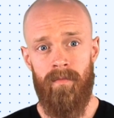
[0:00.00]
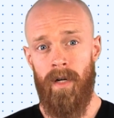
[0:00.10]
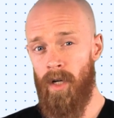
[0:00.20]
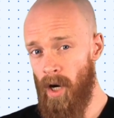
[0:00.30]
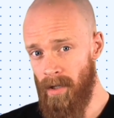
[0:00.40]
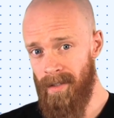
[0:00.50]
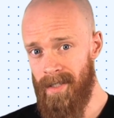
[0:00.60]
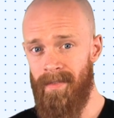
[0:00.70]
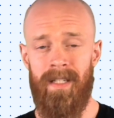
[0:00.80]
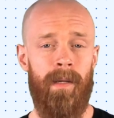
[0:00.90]

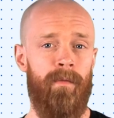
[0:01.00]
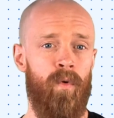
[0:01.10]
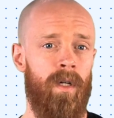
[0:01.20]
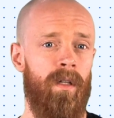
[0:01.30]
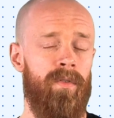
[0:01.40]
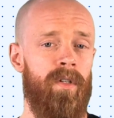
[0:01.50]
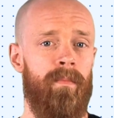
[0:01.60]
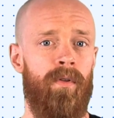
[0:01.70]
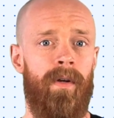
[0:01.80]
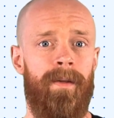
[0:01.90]
regardless of the type of workloads you
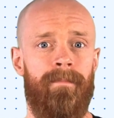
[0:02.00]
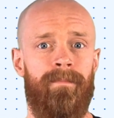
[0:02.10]
deploy.